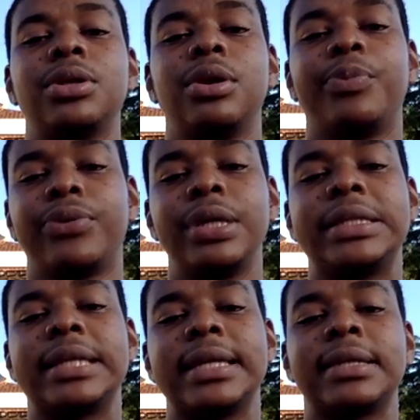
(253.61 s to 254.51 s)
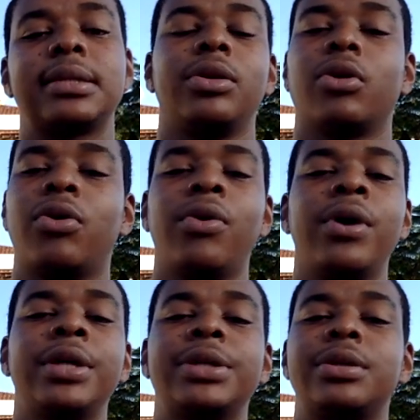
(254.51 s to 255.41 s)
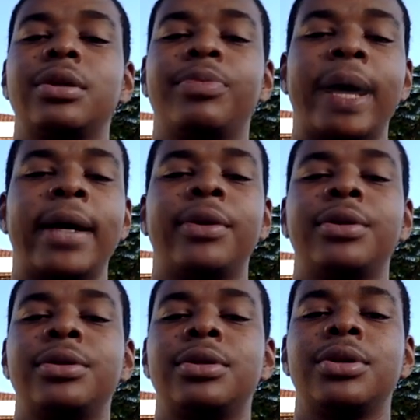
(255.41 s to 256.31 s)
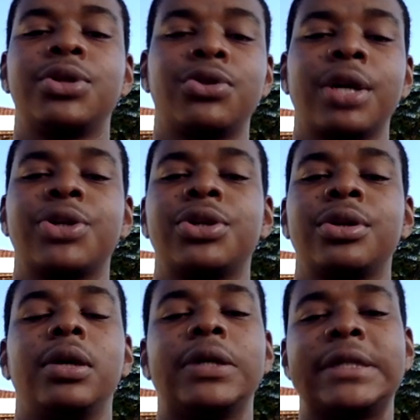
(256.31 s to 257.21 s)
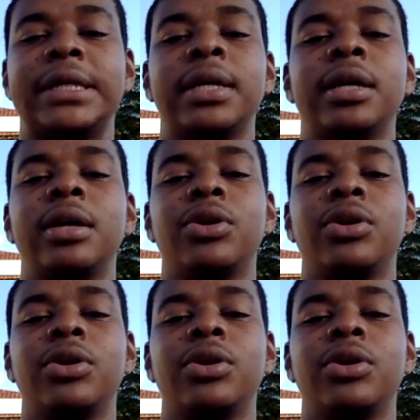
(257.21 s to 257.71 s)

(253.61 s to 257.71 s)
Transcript: your presets, your chords, your patterns, your structure, your singing,